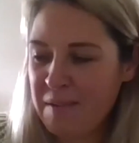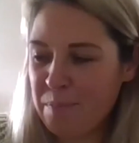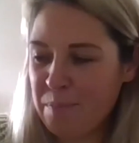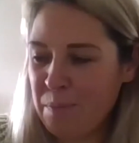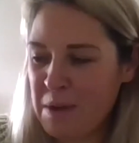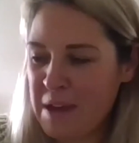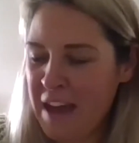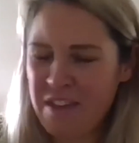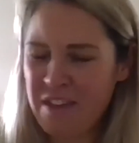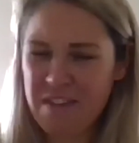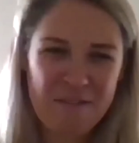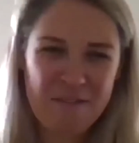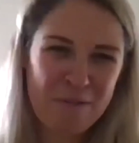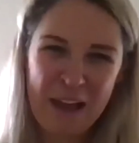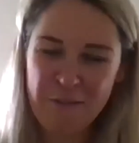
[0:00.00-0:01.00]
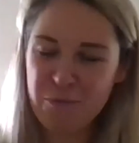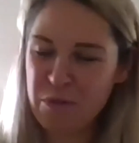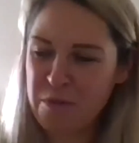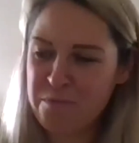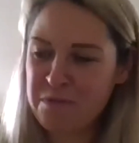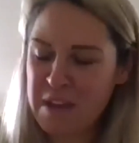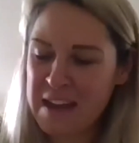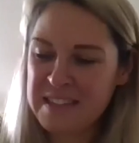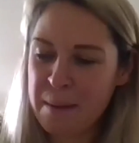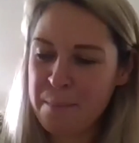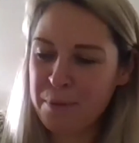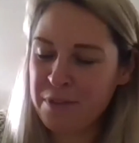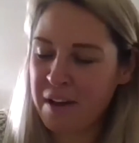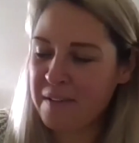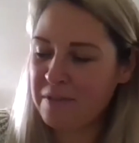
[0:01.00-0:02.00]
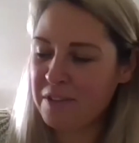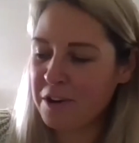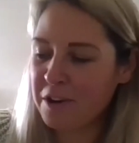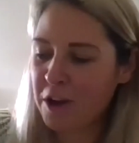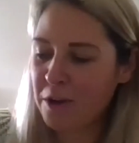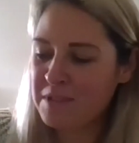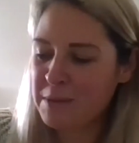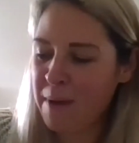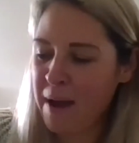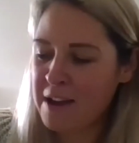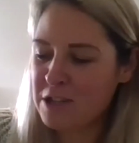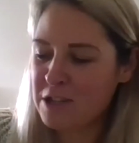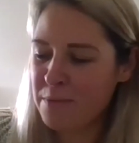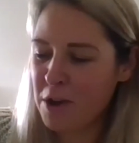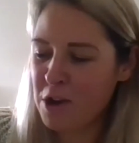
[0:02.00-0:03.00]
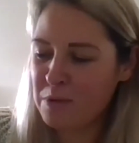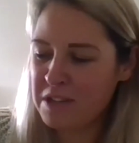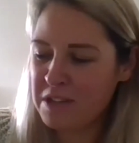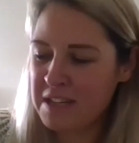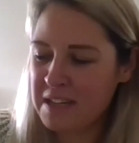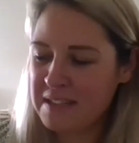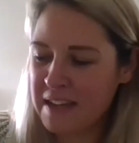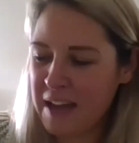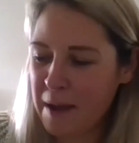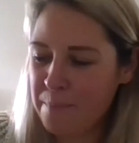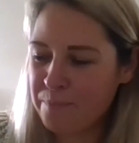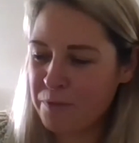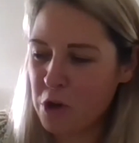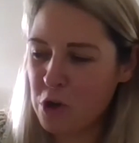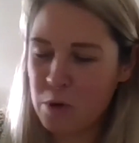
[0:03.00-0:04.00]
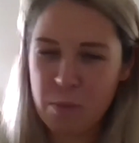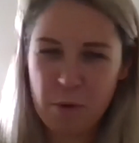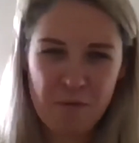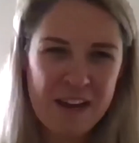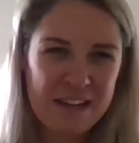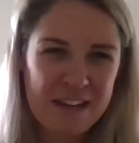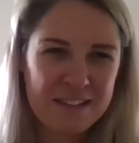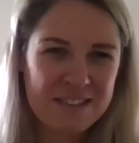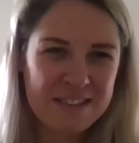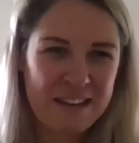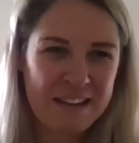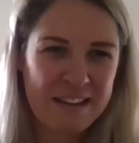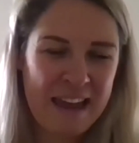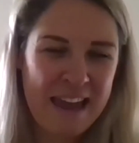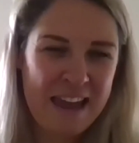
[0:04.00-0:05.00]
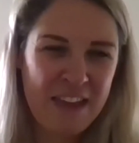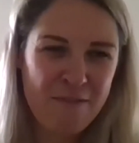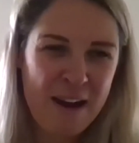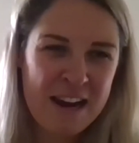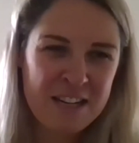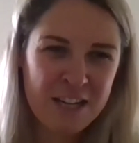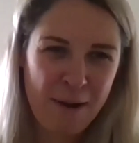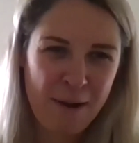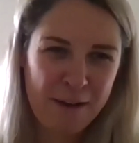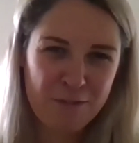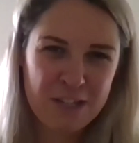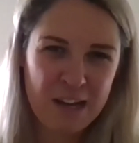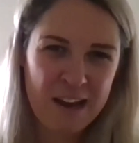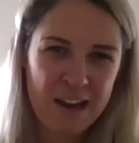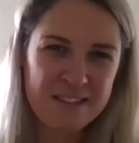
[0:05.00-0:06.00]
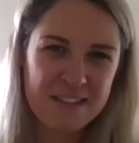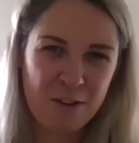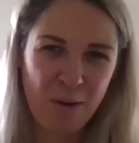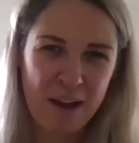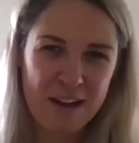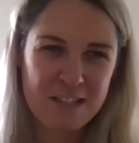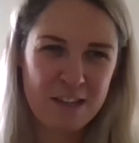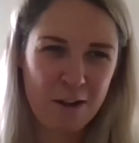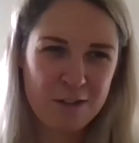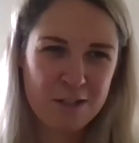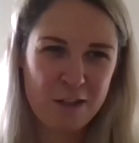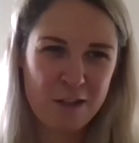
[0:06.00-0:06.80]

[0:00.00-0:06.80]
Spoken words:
Yeah, the example that comes to mind at the moment is Uber Eats. Hear their radio advertising quite a lot at the